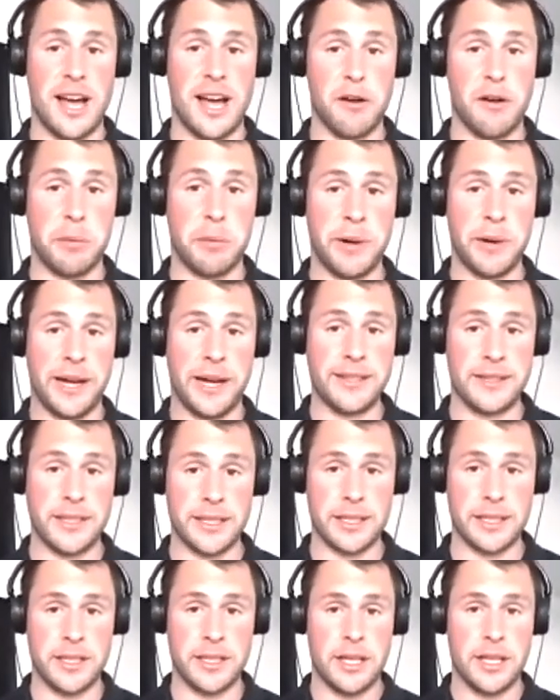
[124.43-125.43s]
chiropractic,
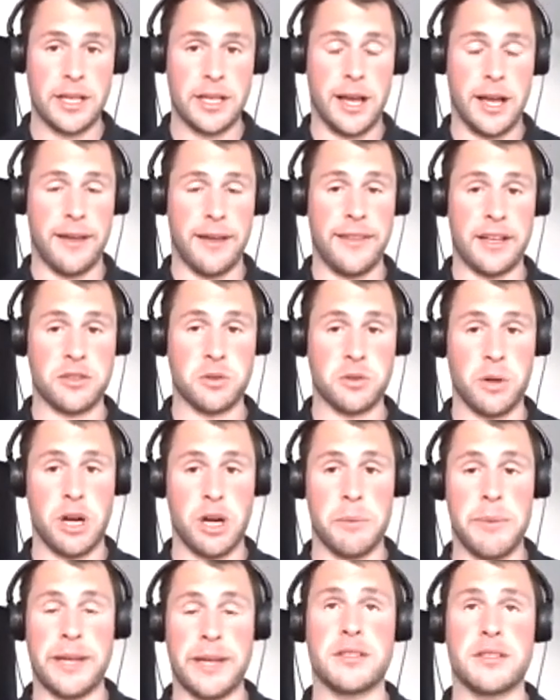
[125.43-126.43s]
and that's where
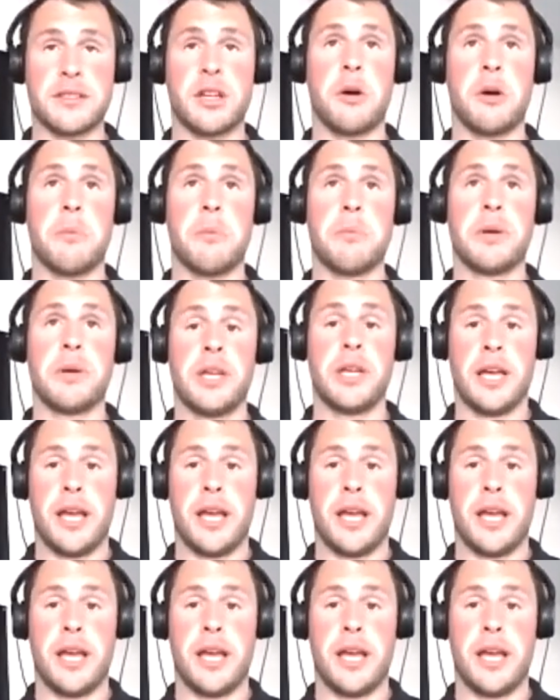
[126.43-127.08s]
I met Tom.